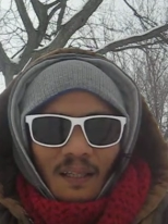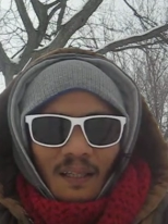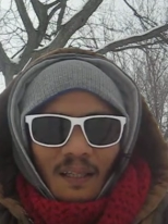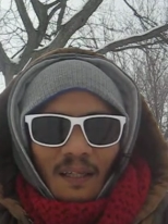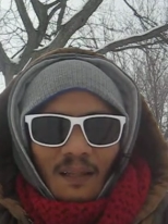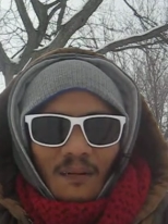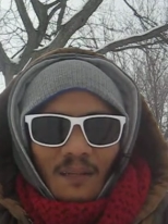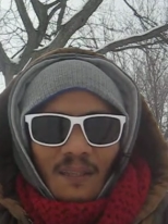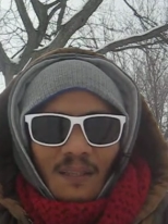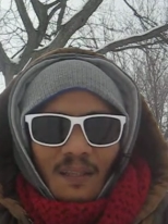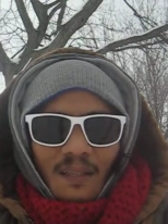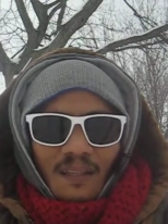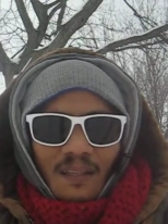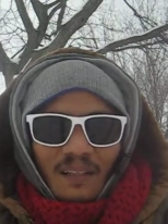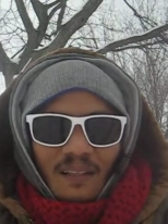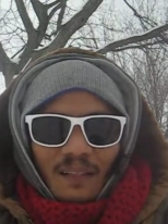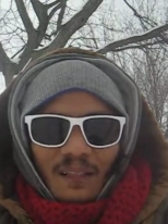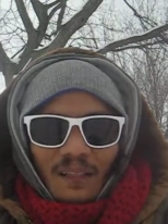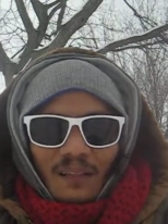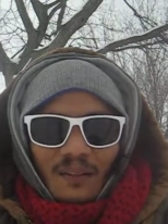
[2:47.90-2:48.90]
it was
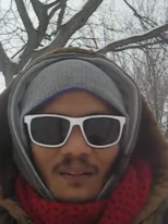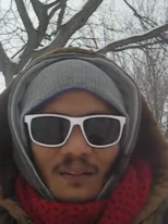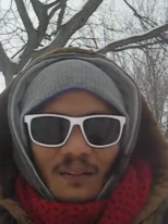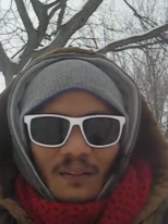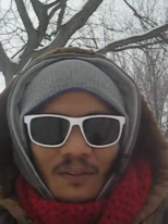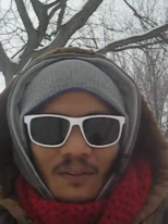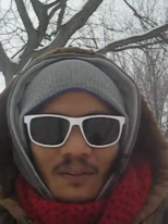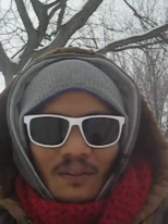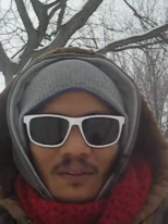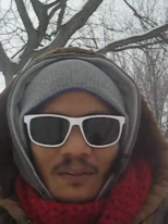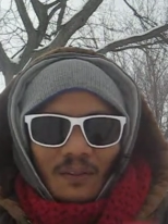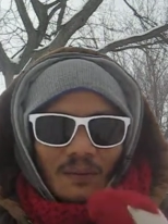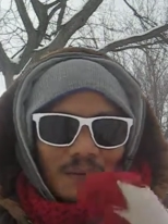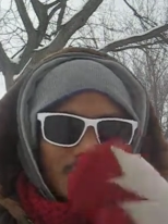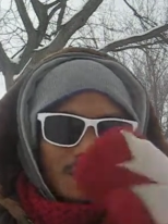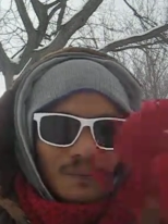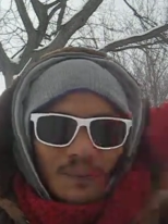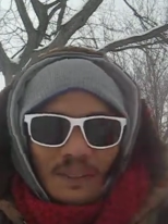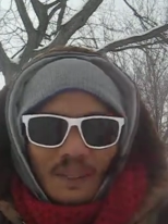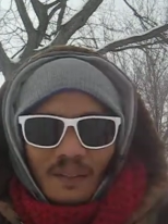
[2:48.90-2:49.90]
a, I don't know,
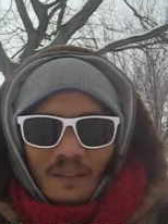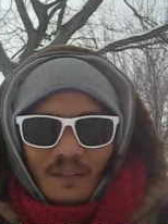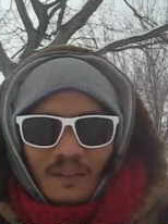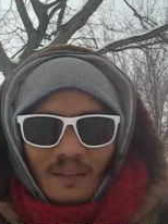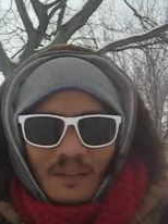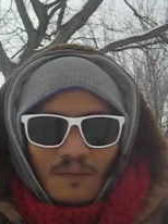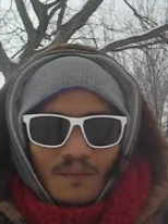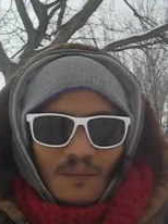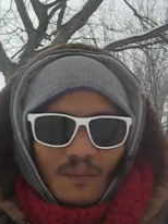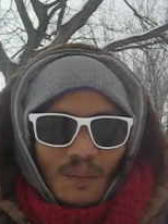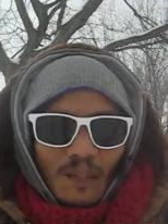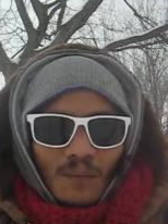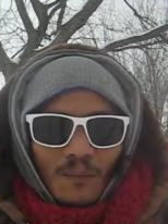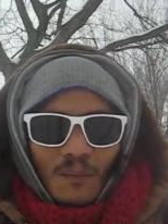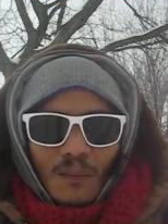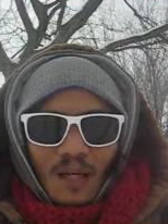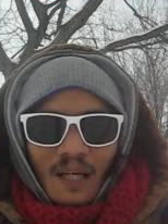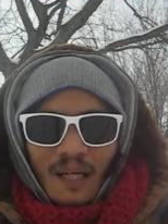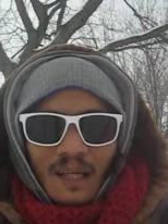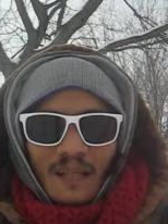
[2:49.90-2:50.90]
regardless of
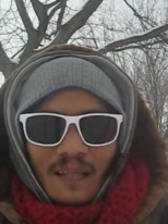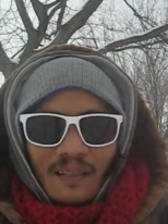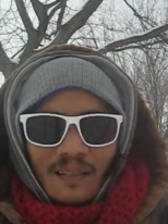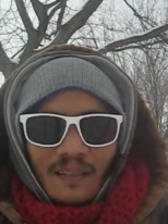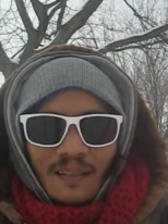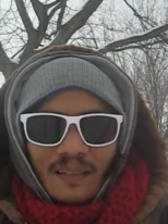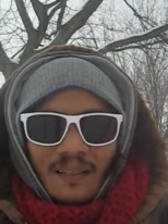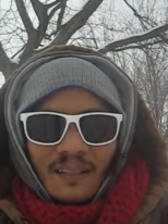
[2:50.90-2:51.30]
why